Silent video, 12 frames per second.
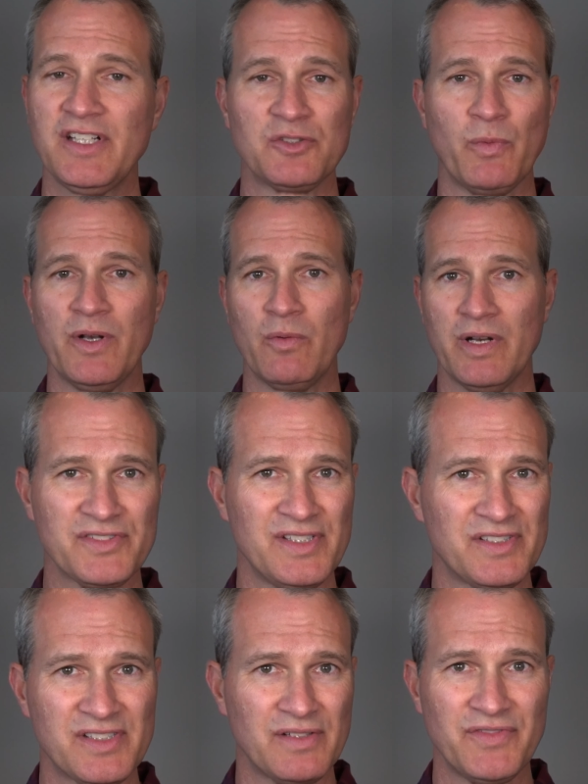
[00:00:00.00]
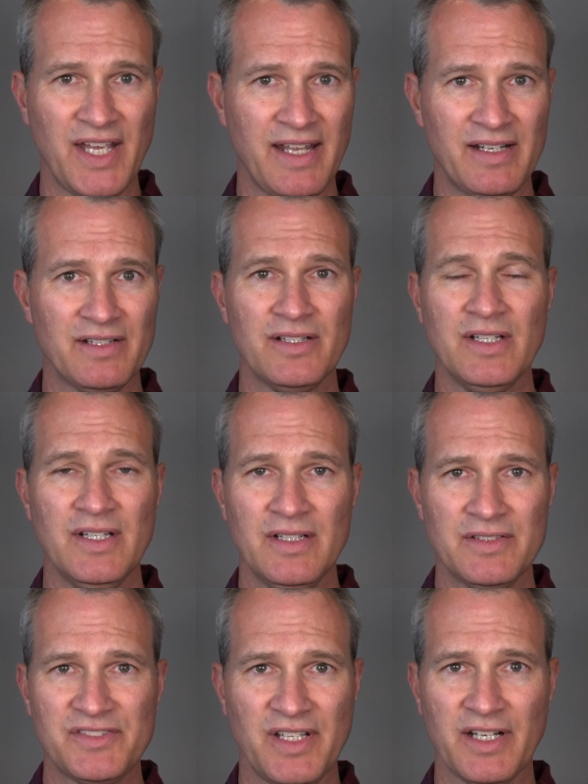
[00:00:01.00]
because we don't want sensitive
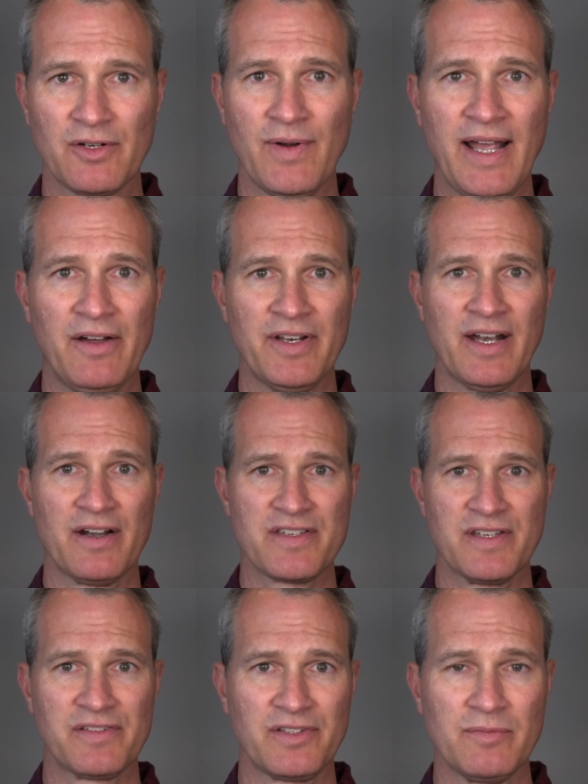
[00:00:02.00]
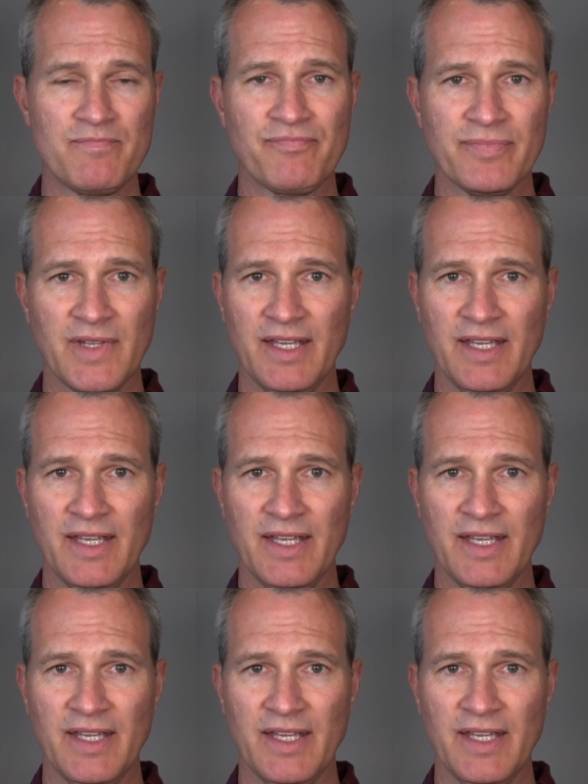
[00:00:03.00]
data sitting around in our system